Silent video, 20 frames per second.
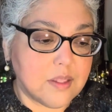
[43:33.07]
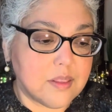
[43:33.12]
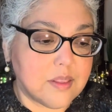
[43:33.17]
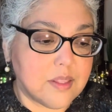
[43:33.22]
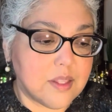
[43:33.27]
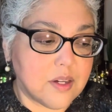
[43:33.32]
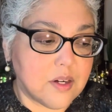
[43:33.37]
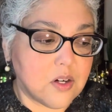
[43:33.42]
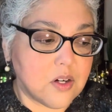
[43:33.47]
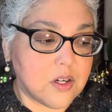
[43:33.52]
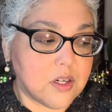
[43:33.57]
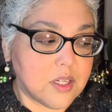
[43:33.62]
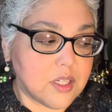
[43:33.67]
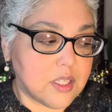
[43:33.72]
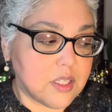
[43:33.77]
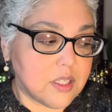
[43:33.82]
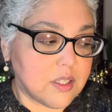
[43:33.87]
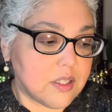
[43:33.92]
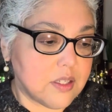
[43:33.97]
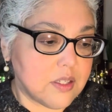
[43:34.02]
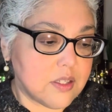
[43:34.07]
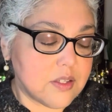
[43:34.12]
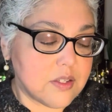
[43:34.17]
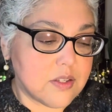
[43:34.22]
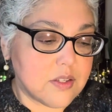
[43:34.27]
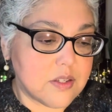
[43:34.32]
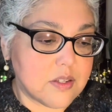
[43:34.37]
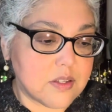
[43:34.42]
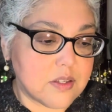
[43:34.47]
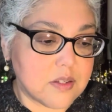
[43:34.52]
there
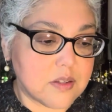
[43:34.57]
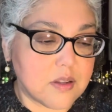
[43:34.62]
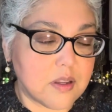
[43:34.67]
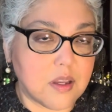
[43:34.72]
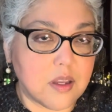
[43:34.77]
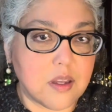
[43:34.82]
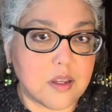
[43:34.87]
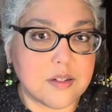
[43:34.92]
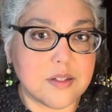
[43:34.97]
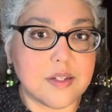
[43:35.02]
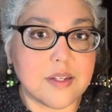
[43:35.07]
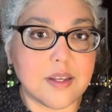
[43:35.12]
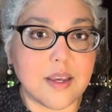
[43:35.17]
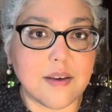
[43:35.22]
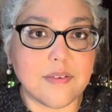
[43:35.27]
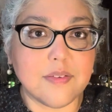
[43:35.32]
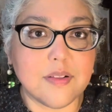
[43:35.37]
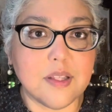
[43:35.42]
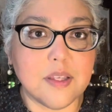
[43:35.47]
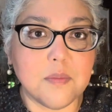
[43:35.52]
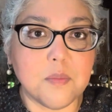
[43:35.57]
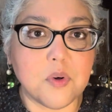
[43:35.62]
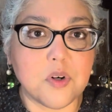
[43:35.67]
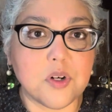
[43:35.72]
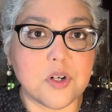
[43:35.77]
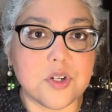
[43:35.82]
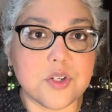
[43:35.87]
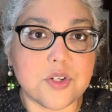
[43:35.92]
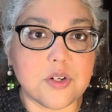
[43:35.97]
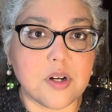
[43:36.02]
is definitely
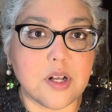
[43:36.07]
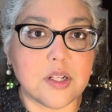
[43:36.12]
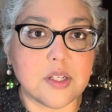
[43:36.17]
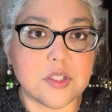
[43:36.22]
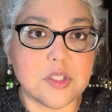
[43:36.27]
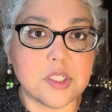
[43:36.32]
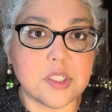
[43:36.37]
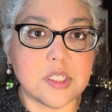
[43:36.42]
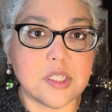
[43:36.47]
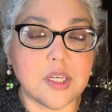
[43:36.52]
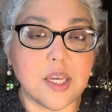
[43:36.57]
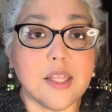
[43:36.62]
more astrology.